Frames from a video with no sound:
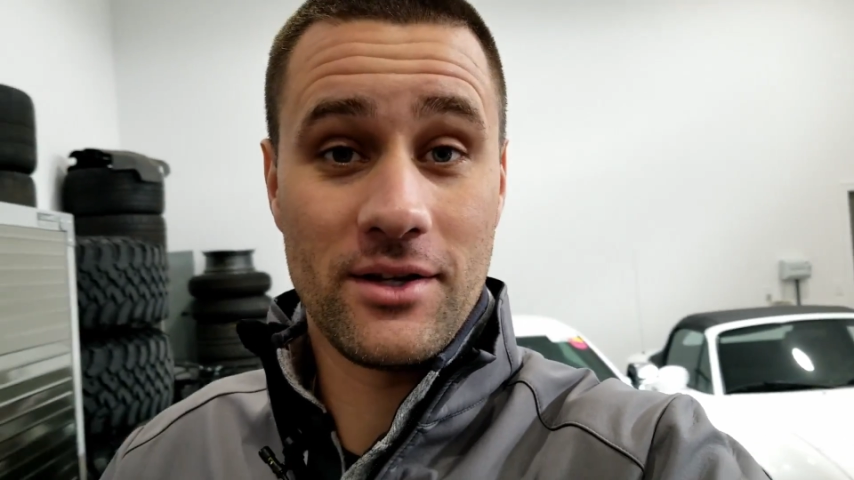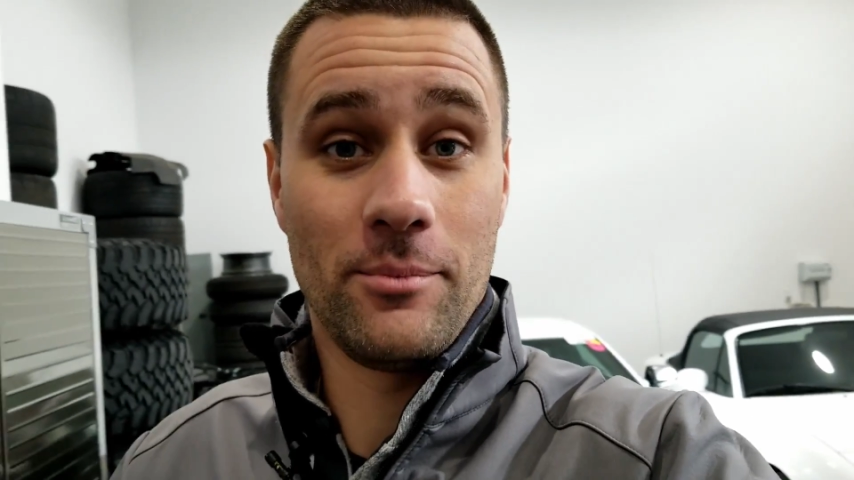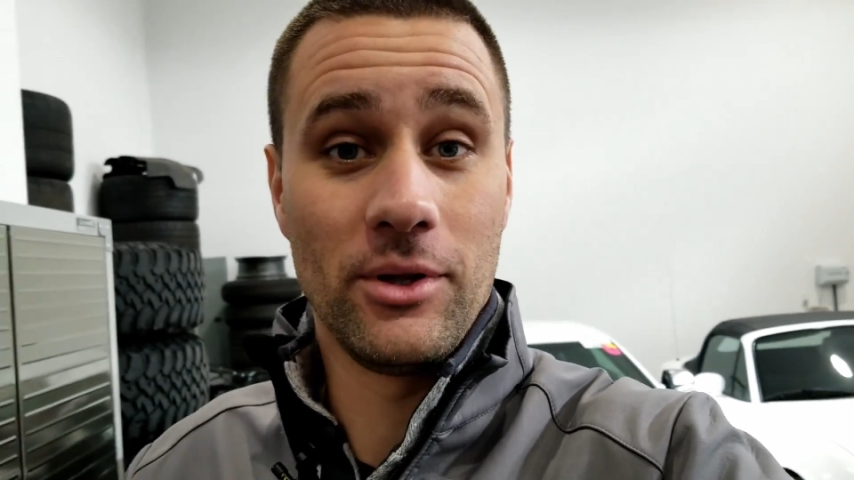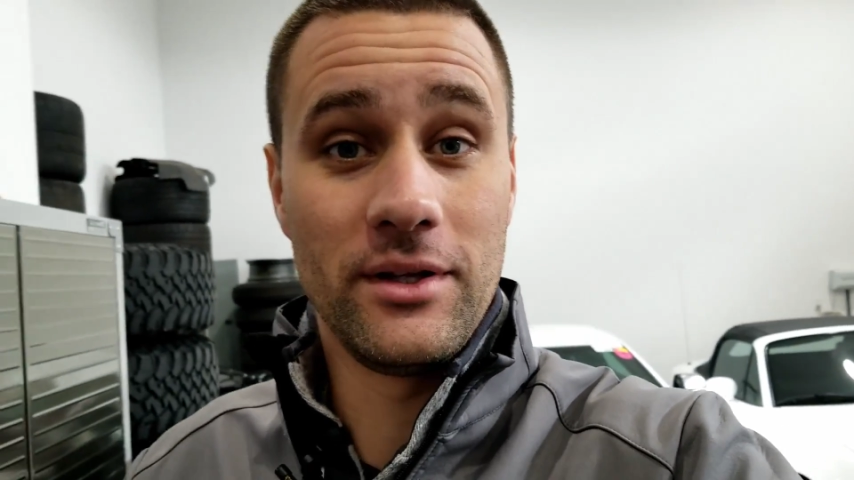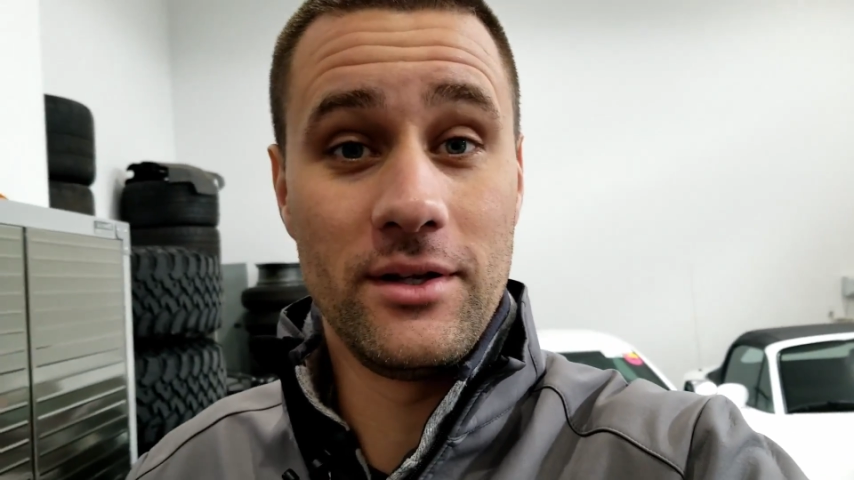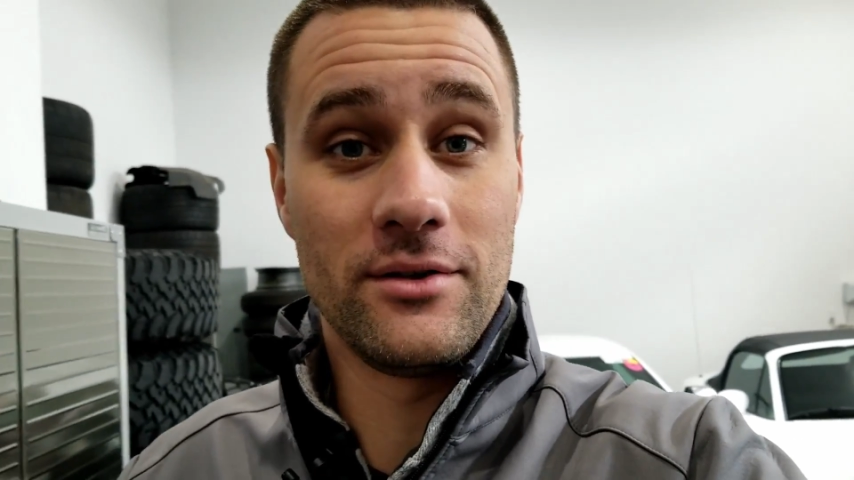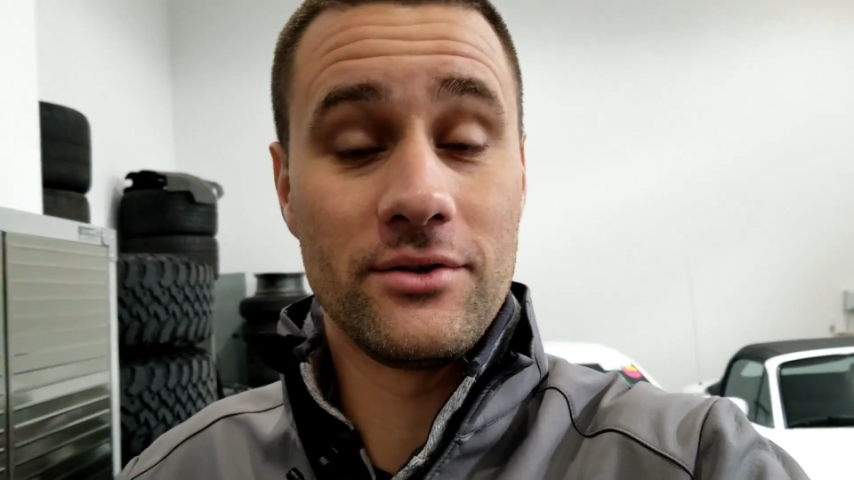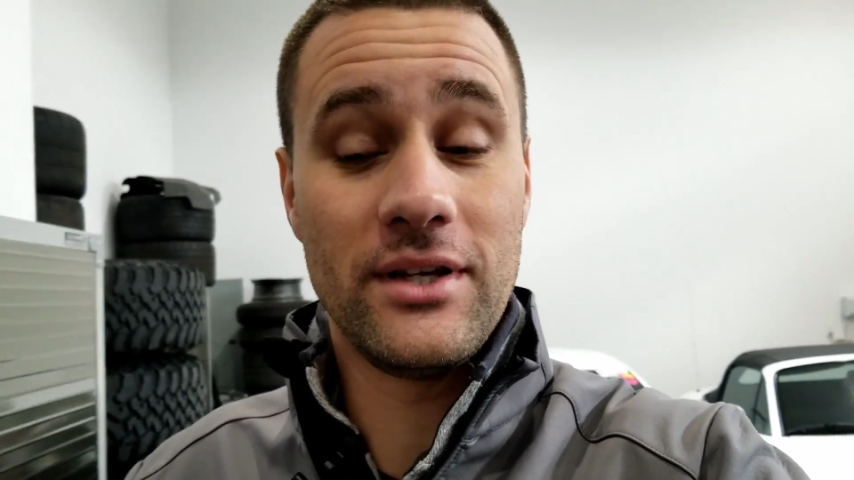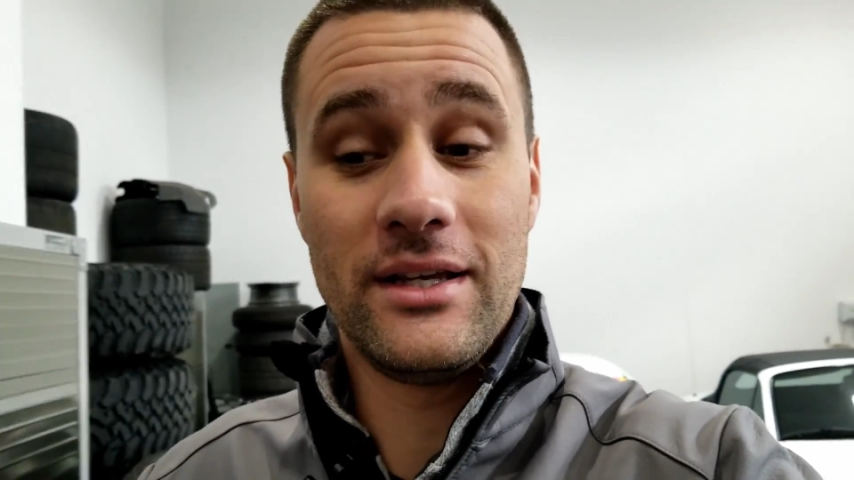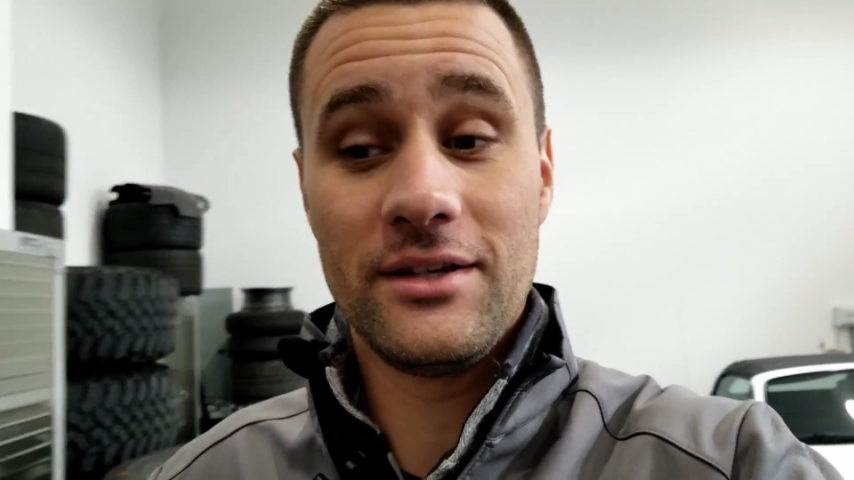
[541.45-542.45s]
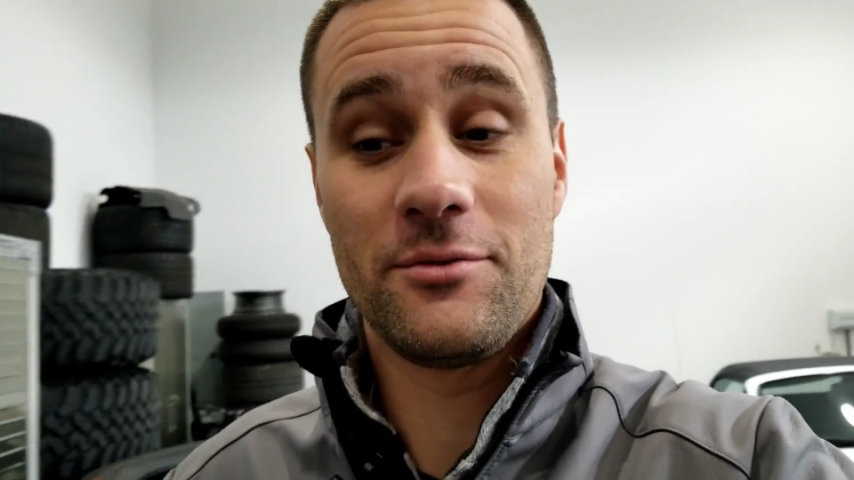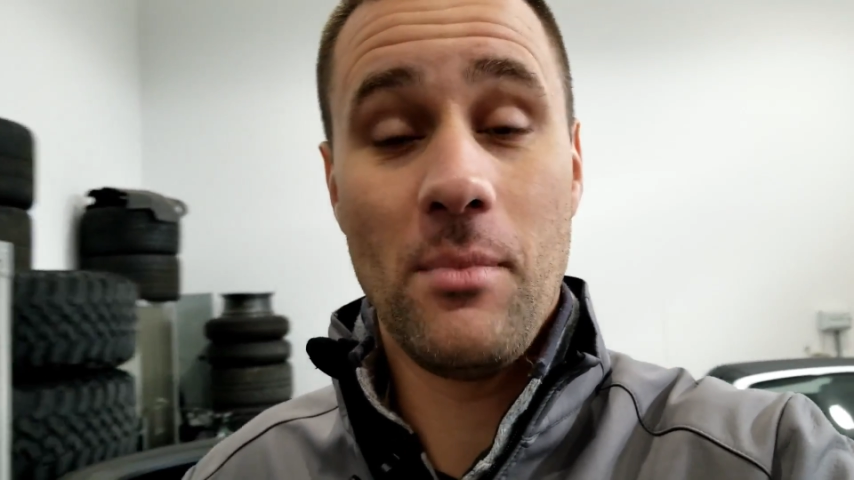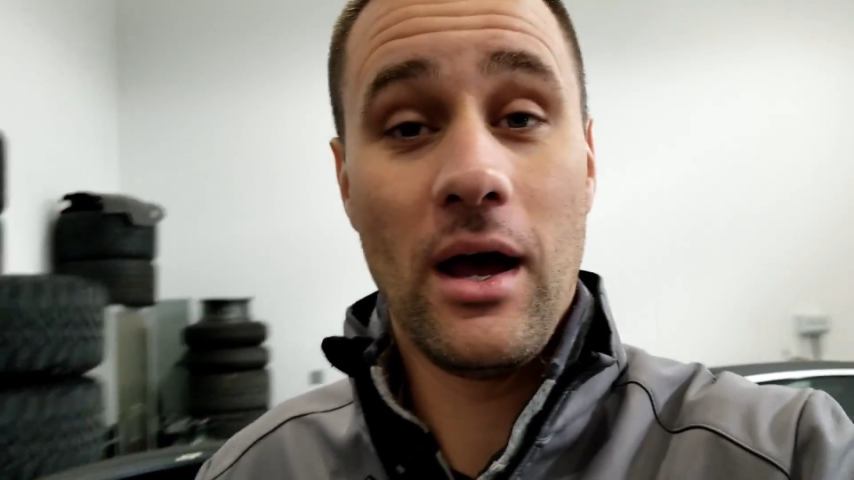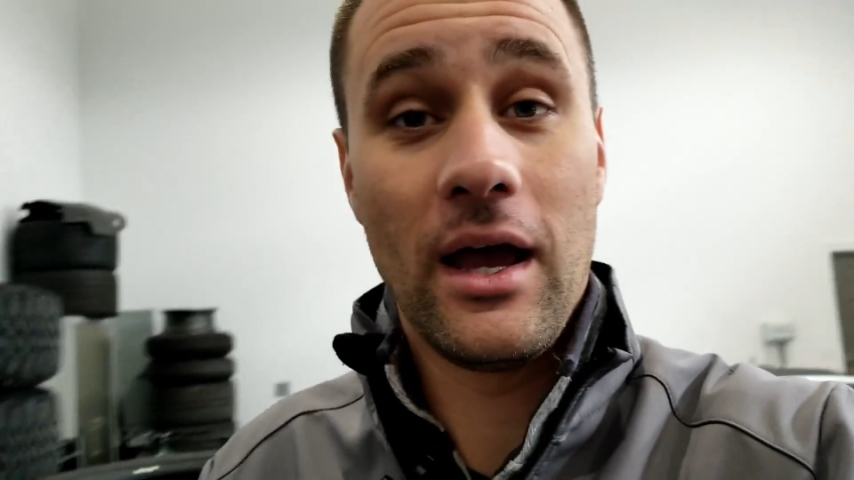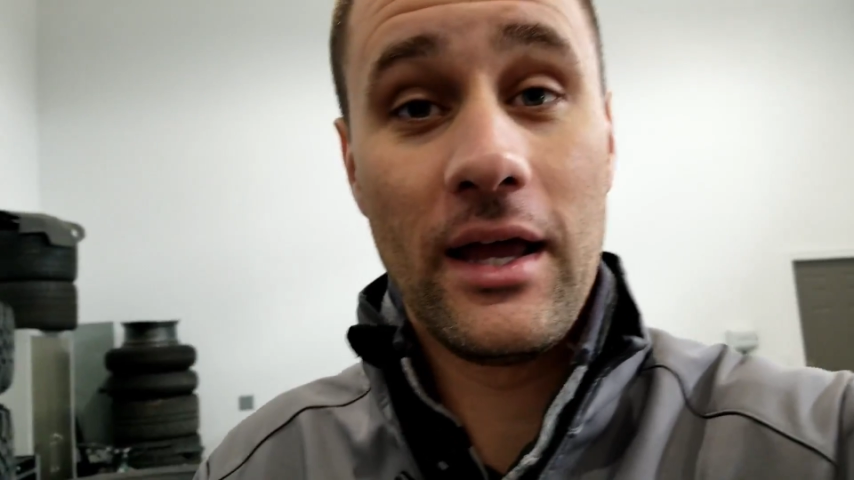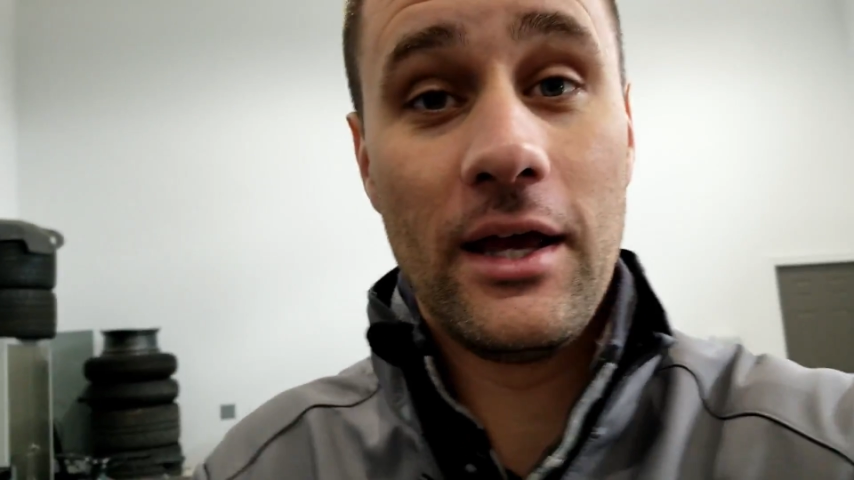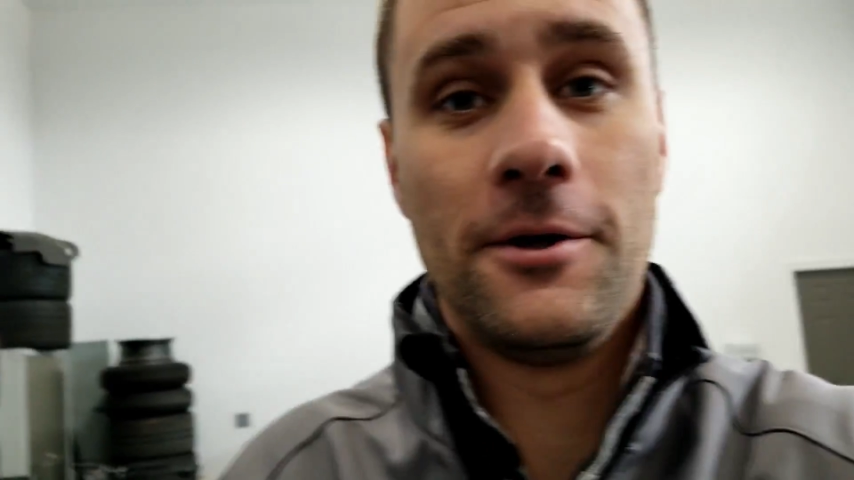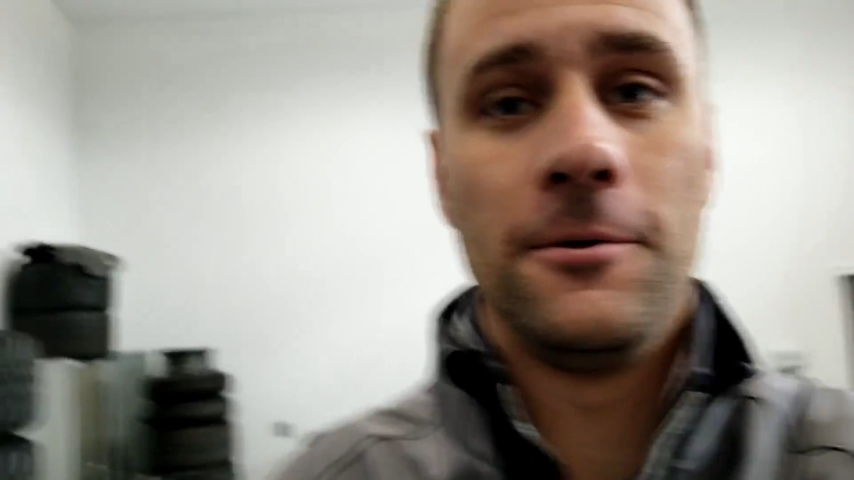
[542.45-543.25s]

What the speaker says: couple of years is my